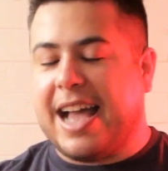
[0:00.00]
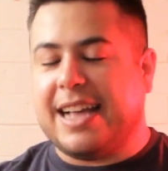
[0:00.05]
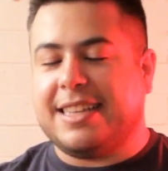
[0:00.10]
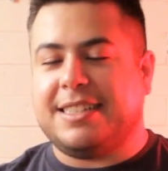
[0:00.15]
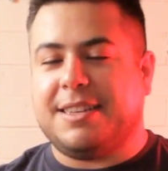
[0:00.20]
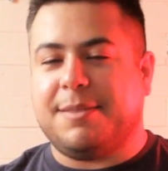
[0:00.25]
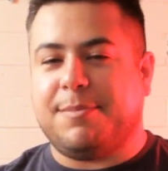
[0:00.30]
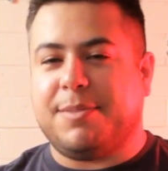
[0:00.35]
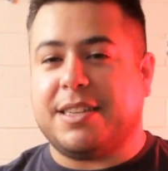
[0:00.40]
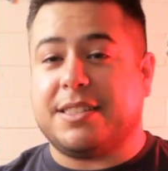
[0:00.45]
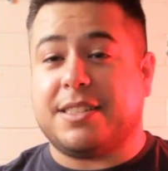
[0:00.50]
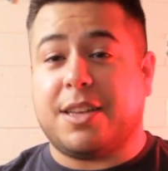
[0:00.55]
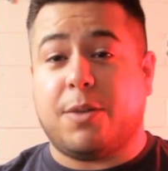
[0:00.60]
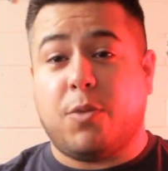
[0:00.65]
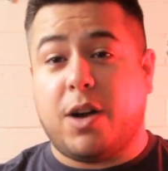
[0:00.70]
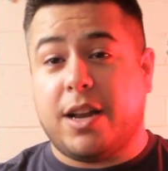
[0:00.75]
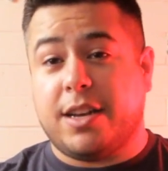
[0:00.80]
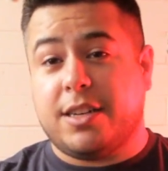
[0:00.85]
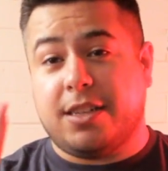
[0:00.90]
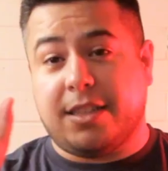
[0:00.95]
asked it because I
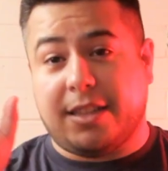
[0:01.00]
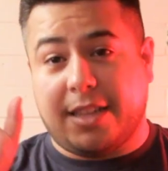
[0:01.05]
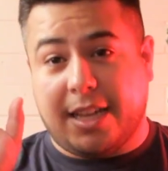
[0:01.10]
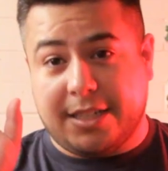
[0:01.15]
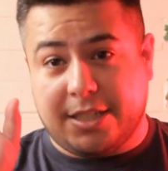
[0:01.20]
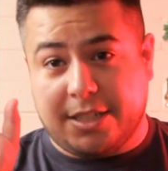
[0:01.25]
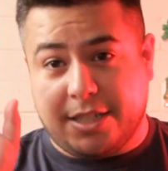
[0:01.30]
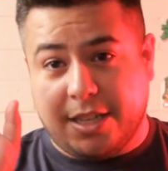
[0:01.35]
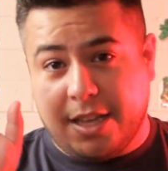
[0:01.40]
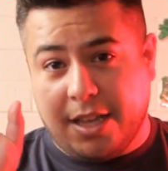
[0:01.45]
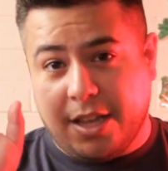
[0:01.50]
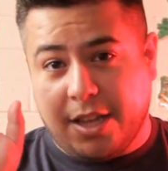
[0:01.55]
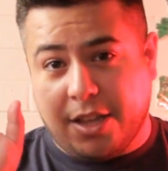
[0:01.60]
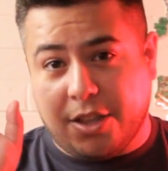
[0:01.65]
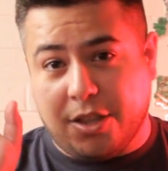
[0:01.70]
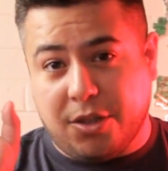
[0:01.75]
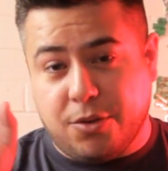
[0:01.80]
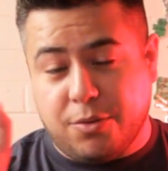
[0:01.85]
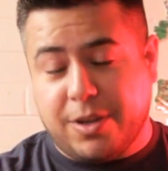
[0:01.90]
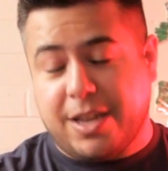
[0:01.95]
wanted to let
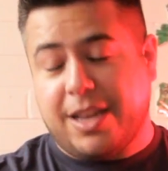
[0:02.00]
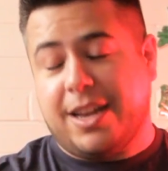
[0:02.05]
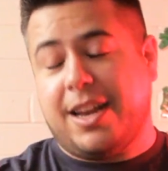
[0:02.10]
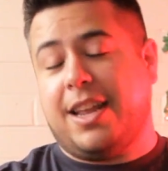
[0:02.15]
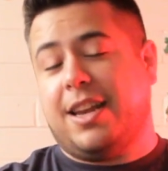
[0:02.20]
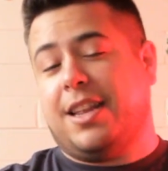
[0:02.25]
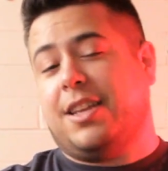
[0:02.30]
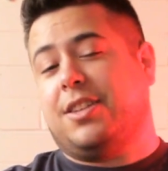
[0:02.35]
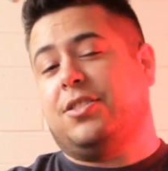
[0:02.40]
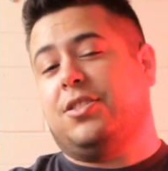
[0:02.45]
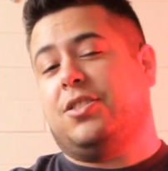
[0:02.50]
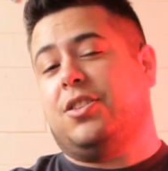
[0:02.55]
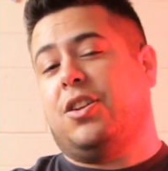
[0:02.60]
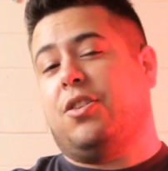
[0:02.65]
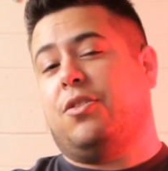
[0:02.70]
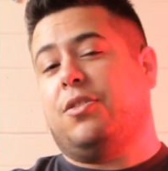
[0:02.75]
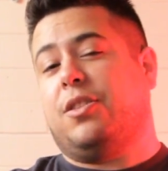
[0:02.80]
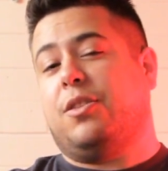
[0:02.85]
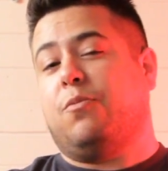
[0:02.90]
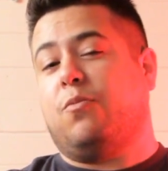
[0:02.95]
you Canadians
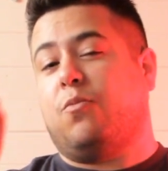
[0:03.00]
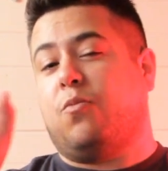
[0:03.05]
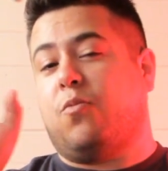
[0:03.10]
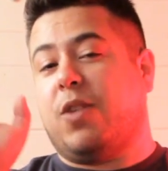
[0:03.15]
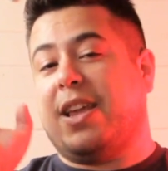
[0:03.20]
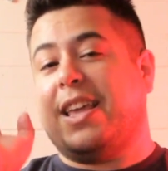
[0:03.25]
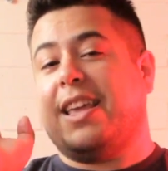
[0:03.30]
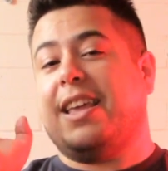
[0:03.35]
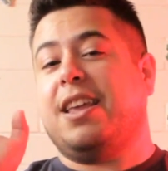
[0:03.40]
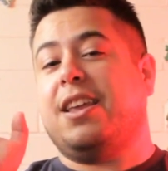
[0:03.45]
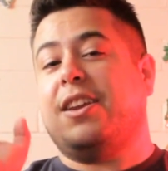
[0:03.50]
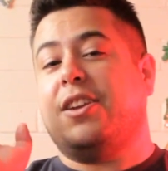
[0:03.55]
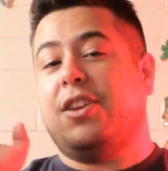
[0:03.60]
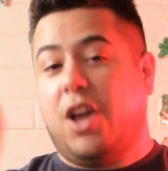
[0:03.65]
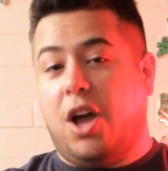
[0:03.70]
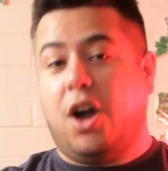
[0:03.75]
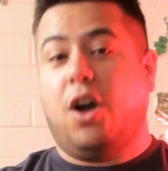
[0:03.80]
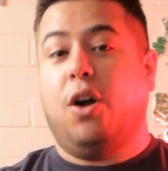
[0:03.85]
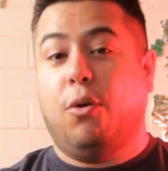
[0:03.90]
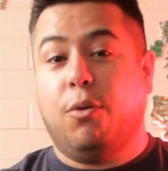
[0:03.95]
know that we
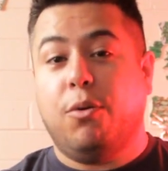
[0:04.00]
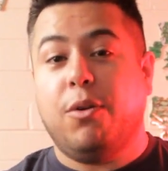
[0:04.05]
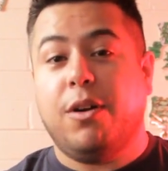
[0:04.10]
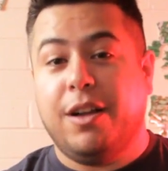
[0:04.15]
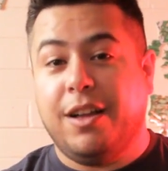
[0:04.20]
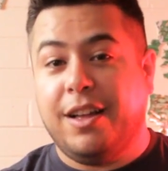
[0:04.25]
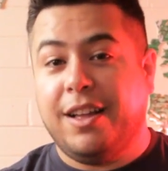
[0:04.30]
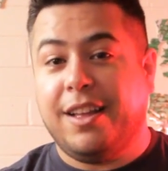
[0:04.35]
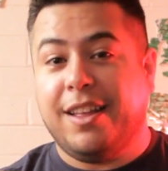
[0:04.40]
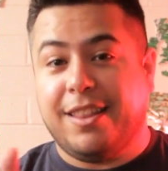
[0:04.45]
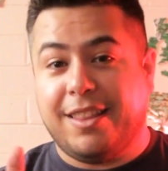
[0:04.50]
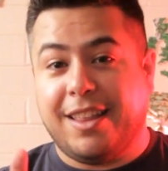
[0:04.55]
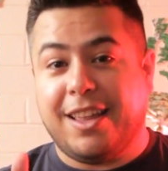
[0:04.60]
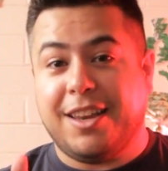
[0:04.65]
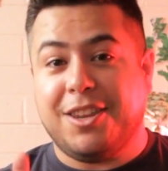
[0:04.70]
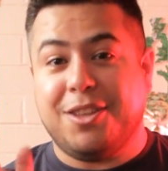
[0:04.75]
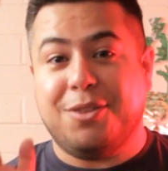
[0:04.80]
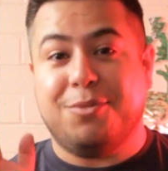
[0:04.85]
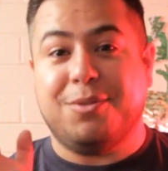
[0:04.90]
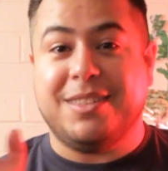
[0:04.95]
know
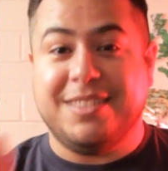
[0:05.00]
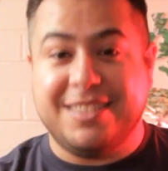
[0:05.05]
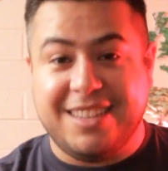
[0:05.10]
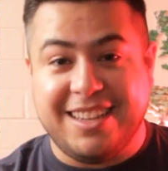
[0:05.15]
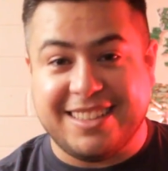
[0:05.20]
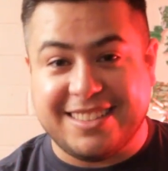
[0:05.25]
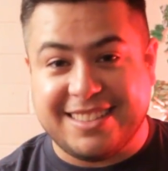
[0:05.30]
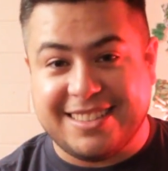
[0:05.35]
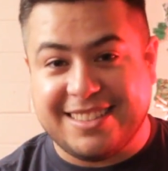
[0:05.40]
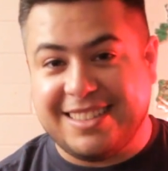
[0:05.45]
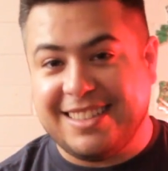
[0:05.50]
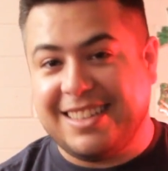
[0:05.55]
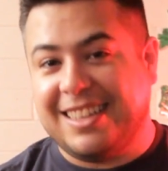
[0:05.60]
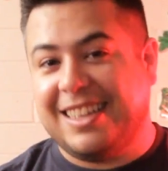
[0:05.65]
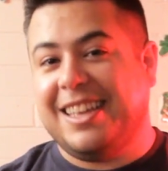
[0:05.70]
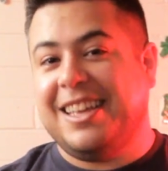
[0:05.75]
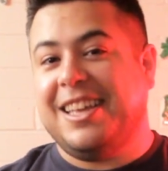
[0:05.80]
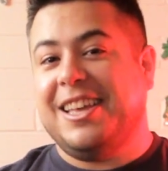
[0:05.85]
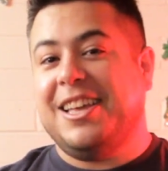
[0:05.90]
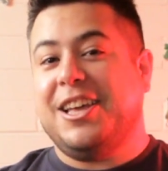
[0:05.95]
that you exist.
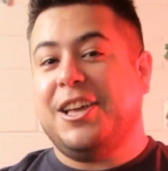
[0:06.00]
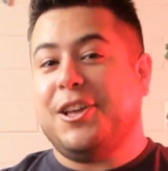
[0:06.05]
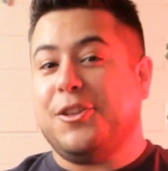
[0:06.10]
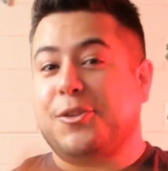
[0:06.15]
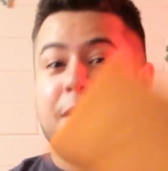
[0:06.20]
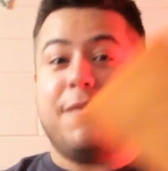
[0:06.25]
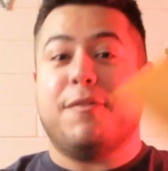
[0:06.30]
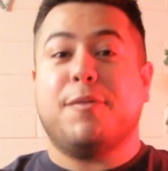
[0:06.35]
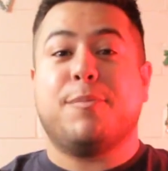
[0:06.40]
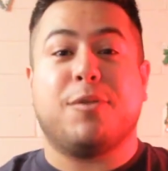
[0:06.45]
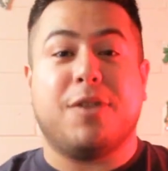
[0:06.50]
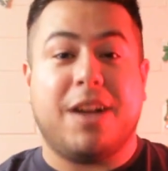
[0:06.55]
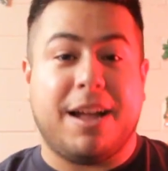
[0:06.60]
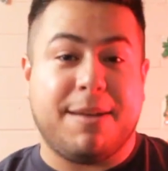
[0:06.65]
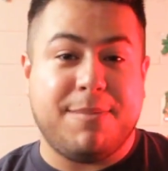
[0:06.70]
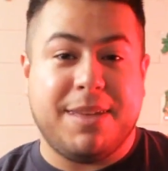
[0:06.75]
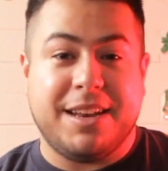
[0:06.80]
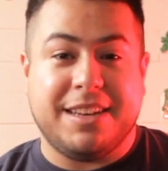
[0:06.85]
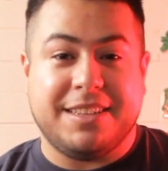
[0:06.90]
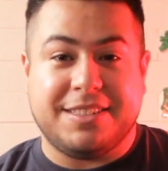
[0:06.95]
You have a
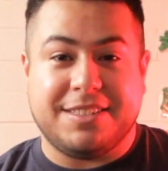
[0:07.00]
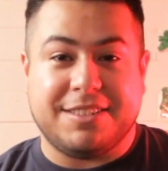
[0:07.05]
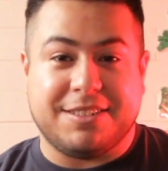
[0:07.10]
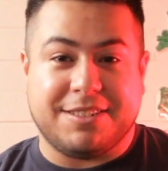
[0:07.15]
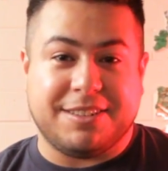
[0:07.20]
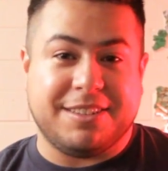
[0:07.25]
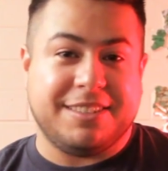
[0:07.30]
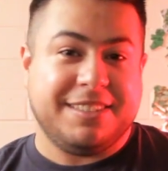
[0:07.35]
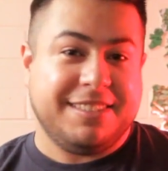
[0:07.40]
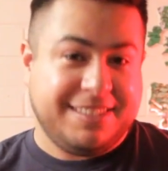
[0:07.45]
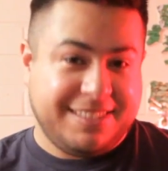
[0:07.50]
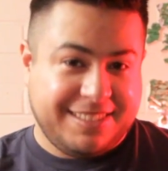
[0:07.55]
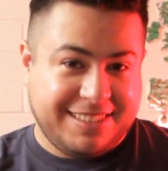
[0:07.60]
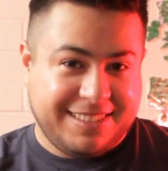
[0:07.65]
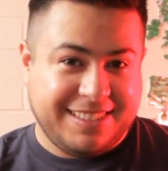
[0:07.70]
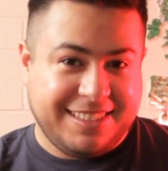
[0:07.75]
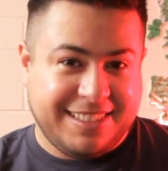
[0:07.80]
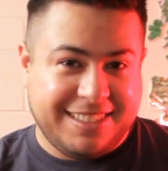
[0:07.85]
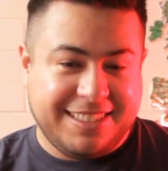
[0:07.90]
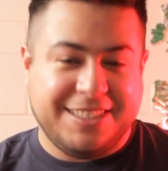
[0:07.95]
prime minister,
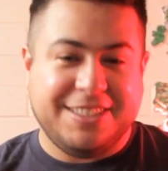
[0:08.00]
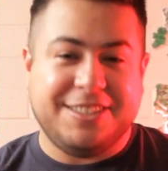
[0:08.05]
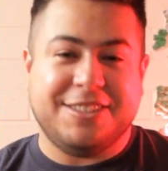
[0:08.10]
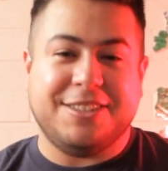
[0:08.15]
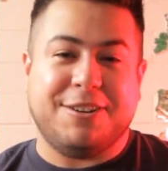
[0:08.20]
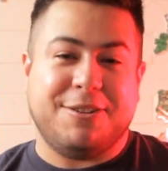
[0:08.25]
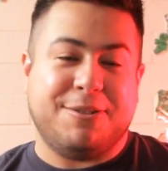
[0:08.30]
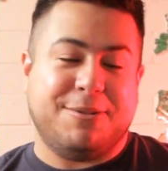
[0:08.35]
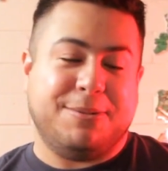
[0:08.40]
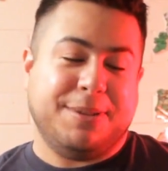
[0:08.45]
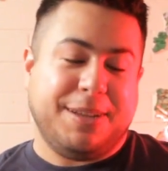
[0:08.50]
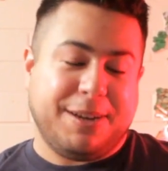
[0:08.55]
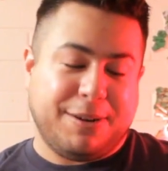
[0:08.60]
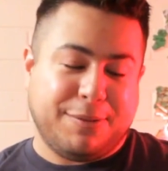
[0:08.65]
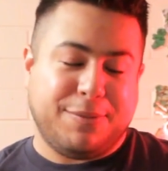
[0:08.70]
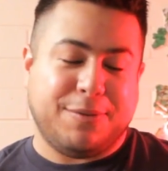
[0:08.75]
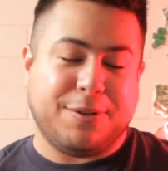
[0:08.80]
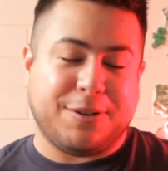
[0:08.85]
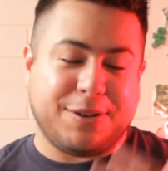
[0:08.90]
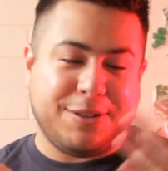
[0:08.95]
so
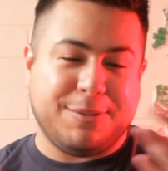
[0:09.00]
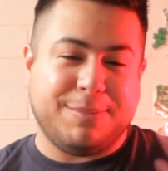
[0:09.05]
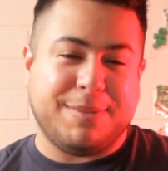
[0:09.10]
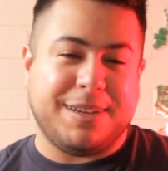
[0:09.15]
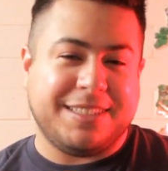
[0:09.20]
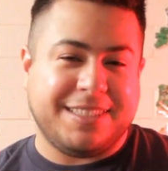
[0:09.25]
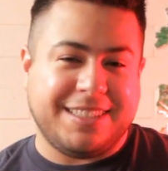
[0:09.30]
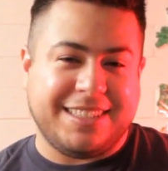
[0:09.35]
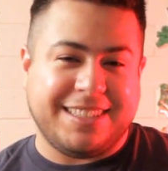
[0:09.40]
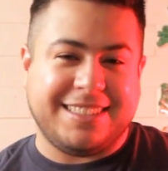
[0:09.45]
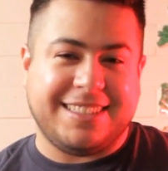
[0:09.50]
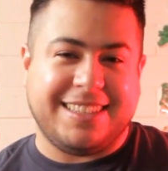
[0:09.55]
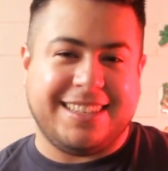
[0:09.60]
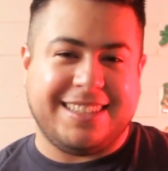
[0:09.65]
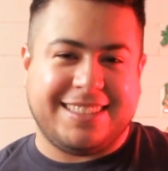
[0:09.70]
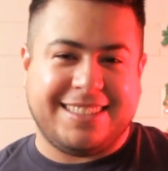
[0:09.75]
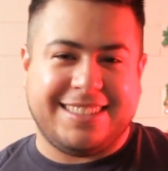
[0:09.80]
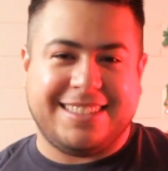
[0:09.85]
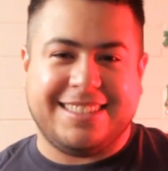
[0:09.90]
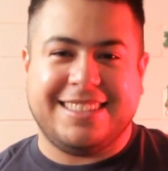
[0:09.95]
therefore you must
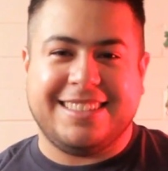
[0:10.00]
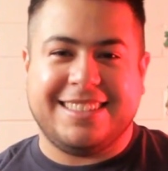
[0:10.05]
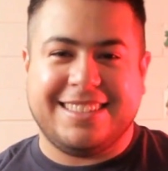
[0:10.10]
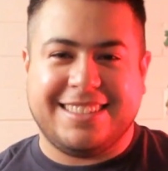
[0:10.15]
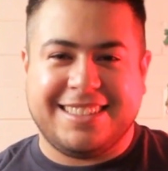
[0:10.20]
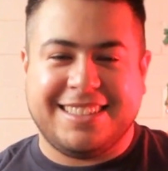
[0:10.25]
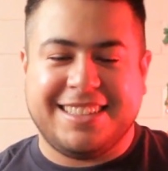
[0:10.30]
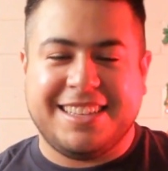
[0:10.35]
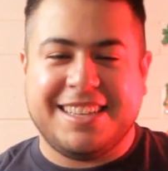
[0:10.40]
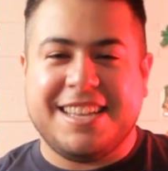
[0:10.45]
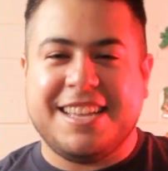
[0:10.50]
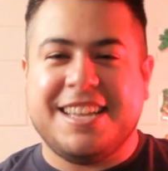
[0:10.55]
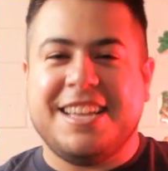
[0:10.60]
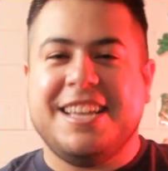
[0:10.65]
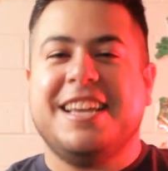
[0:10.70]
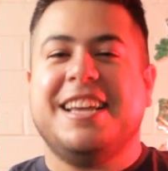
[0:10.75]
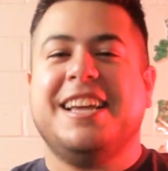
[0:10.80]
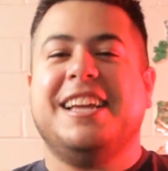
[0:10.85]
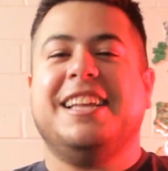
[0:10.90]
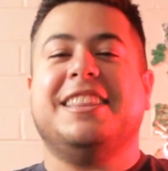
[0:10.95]
exist.
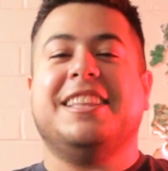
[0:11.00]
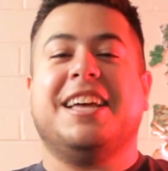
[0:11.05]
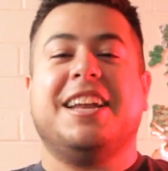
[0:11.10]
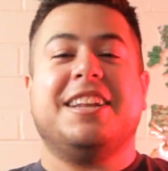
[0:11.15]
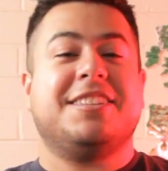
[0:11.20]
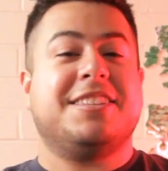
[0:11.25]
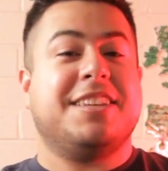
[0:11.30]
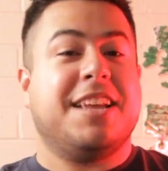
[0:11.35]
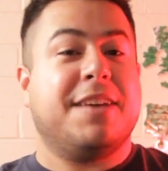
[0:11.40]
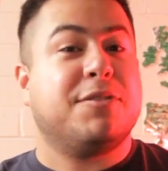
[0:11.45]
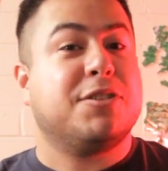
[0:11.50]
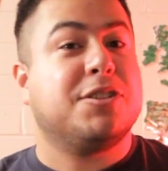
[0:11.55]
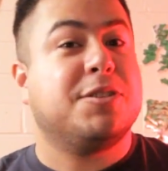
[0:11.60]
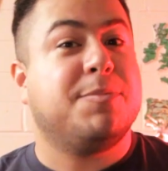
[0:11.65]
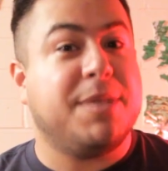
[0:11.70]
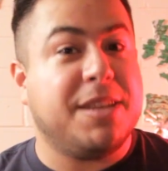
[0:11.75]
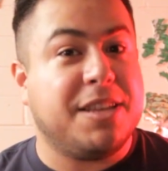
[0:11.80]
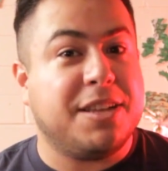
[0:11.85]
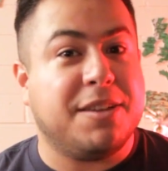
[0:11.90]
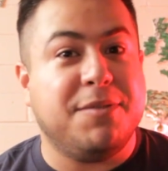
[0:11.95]
Let us never
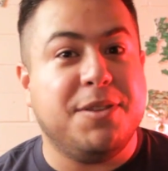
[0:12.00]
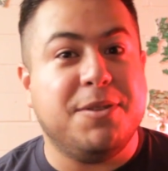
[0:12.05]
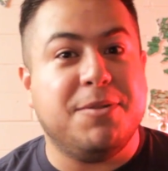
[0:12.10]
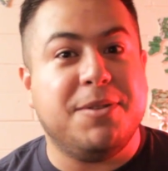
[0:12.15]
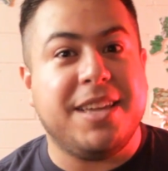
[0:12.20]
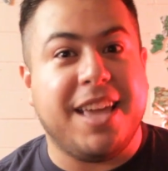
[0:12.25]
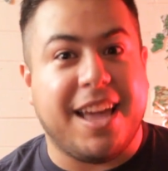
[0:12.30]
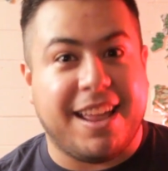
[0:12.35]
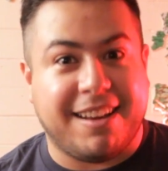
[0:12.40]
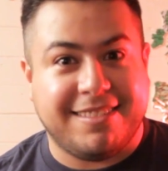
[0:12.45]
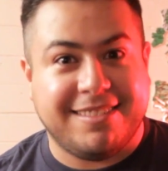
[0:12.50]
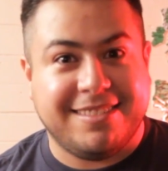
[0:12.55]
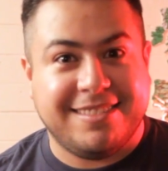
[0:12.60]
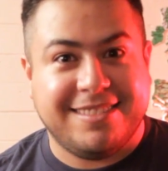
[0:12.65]
speak of you again.